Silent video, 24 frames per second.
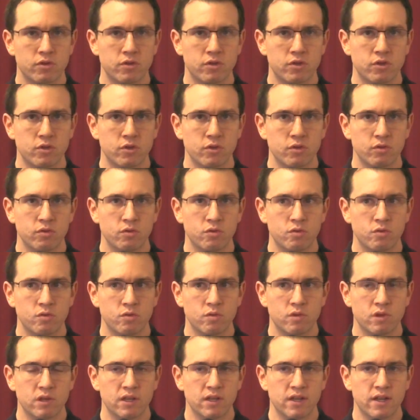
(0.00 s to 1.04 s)

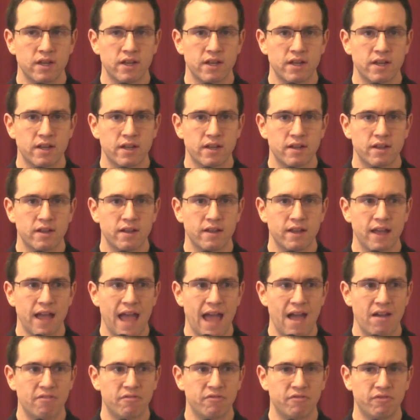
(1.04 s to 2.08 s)
to uh,
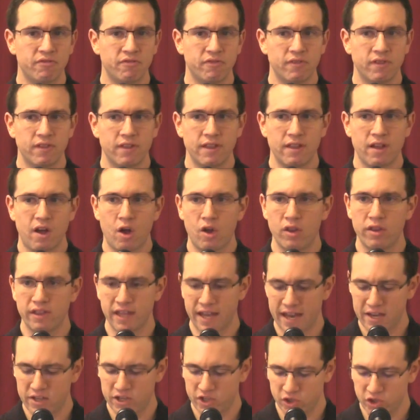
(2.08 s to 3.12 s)
have all
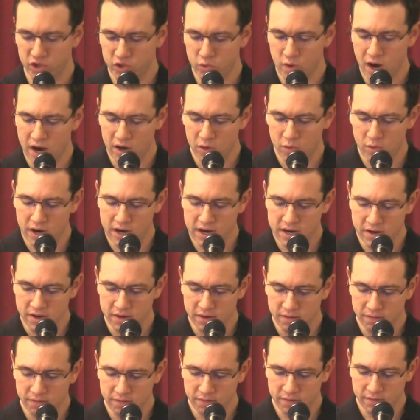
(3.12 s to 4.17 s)
the answers right away.
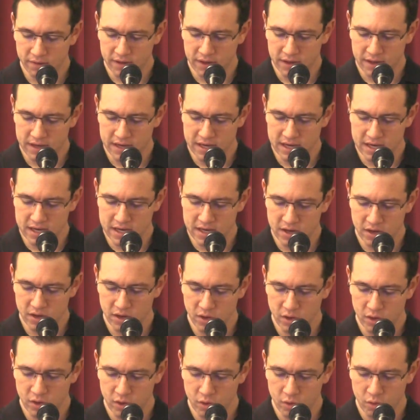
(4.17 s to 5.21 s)

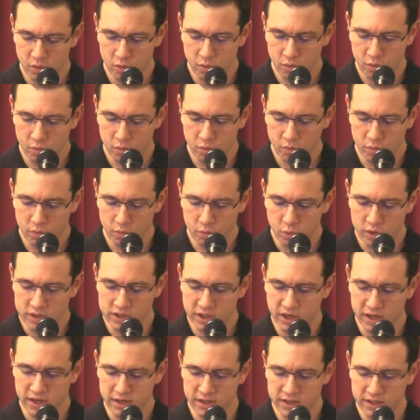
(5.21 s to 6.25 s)
He
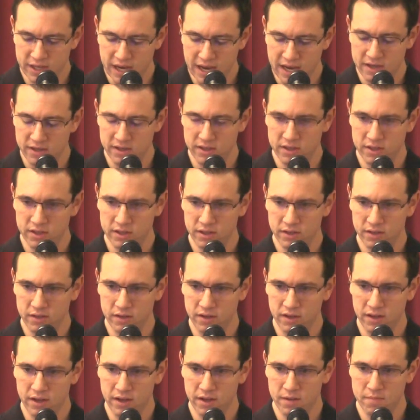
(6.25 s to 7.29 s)
was content
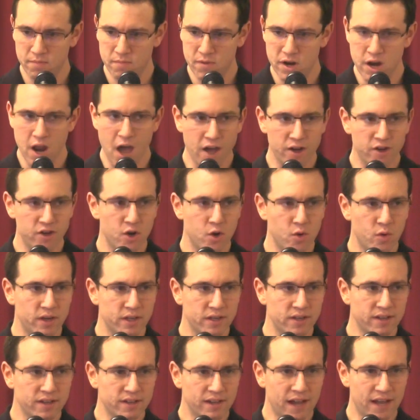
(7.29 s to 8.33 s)
um, not
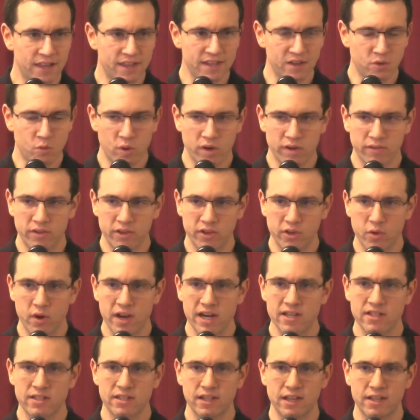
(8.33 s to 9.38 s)
knowing. I think one of the
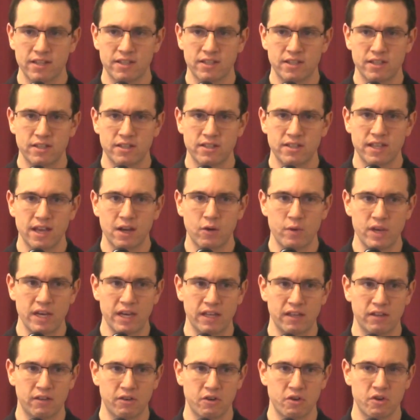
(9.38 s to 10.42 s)
greatest lessons that we
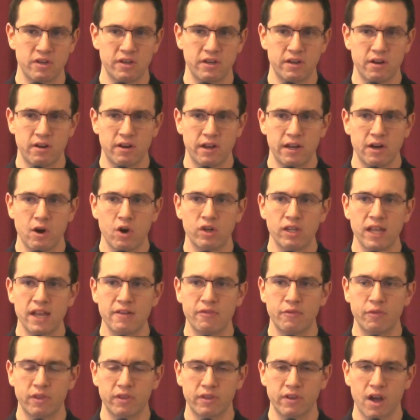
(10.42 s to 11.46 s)
can learn in our
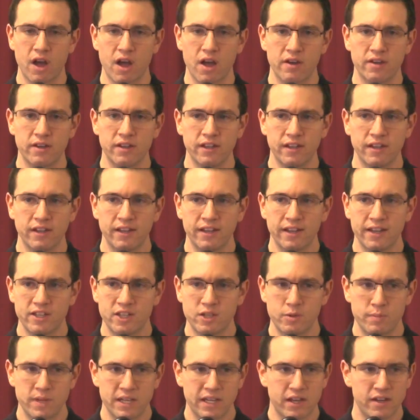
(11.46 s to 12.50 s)
life with God is
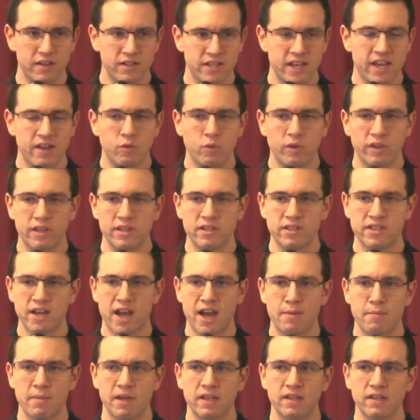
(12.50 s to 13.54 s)
to be content with His
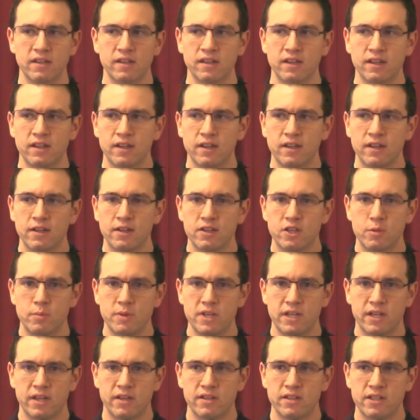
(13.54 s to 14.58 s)
timing, to
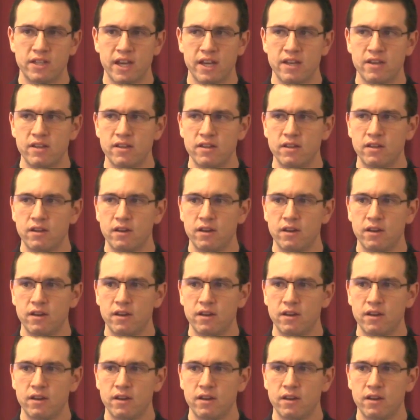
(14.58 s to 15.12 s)
be content